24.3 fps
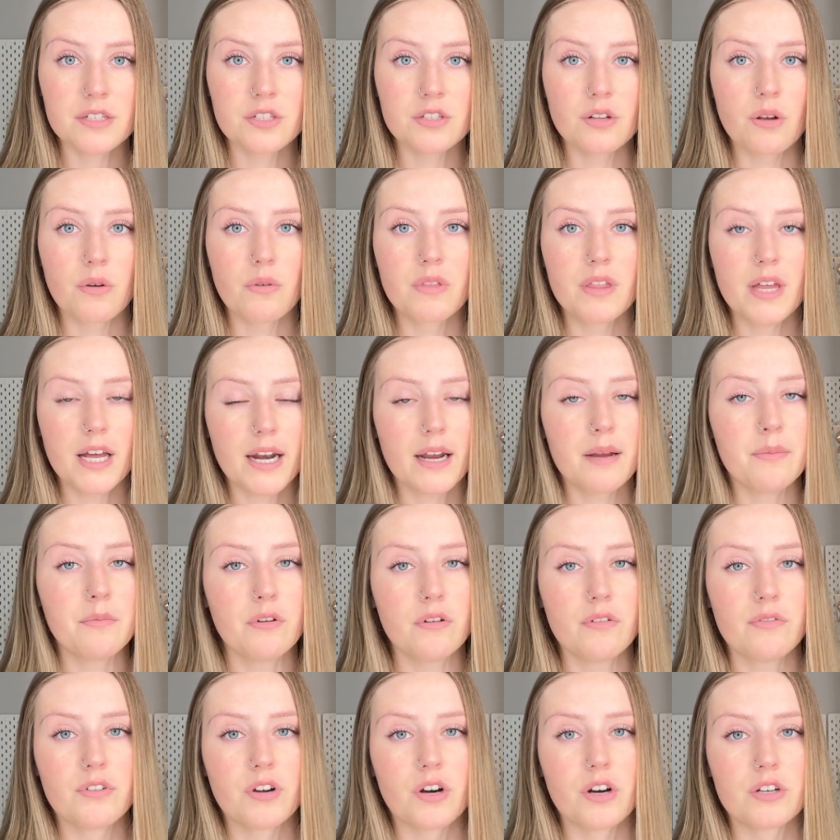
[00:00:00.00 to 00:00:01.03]
So then I
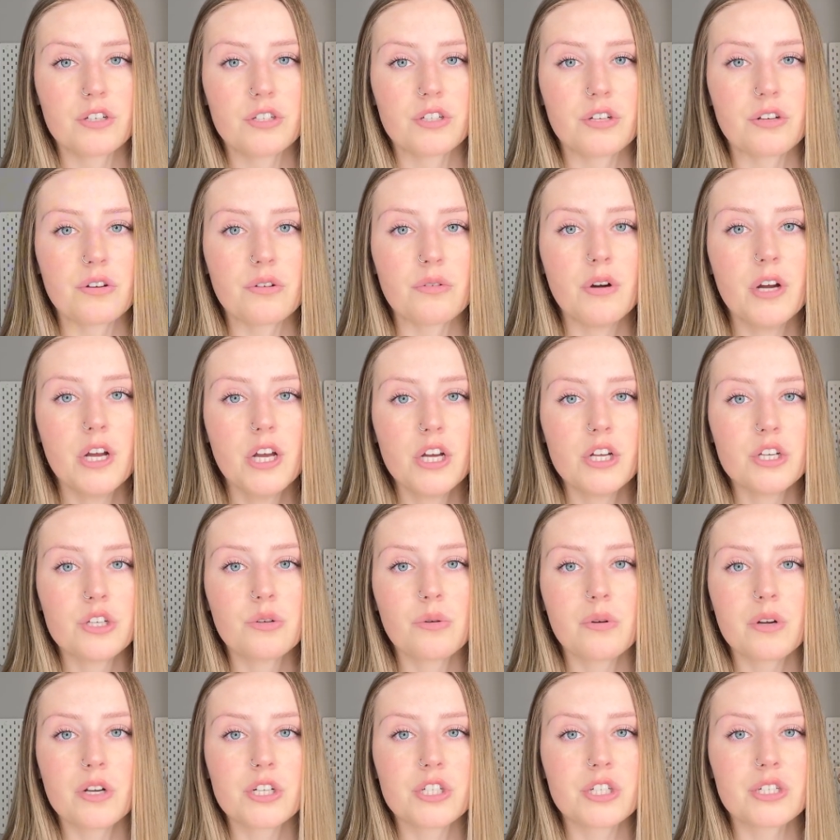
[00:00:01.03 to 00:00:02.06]
moved on to
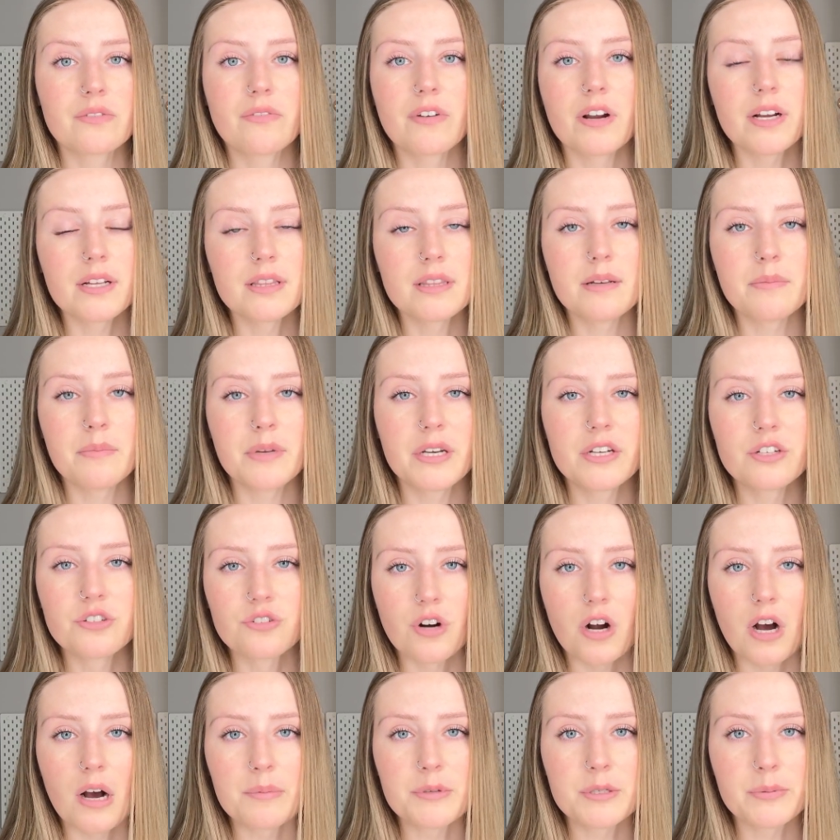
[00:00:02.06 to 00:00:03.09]
doing just very limited
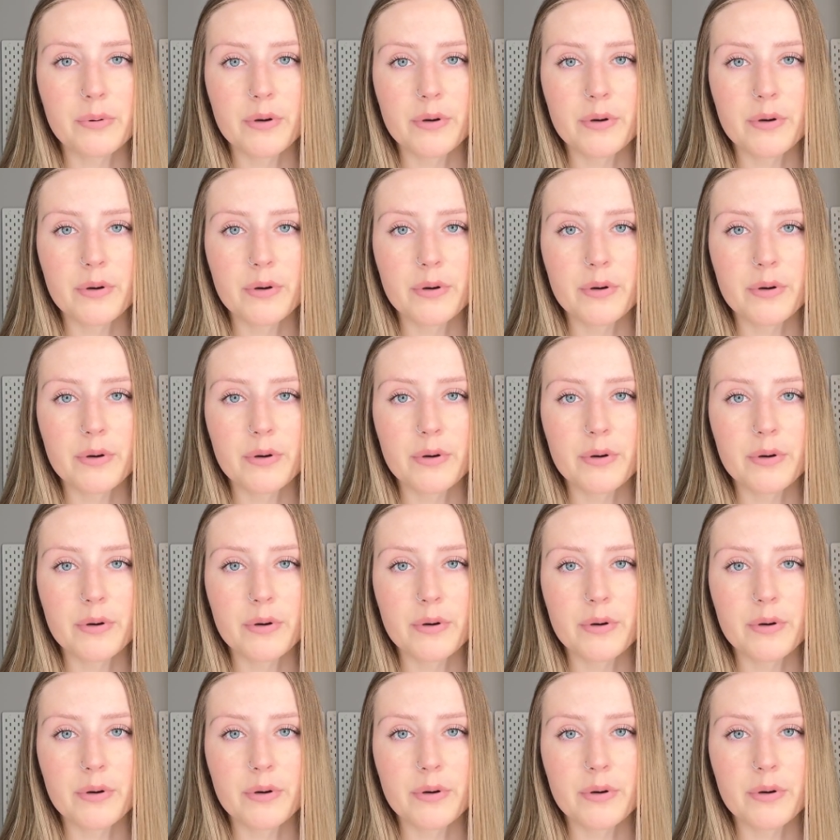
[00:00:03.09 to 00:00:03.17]
drops,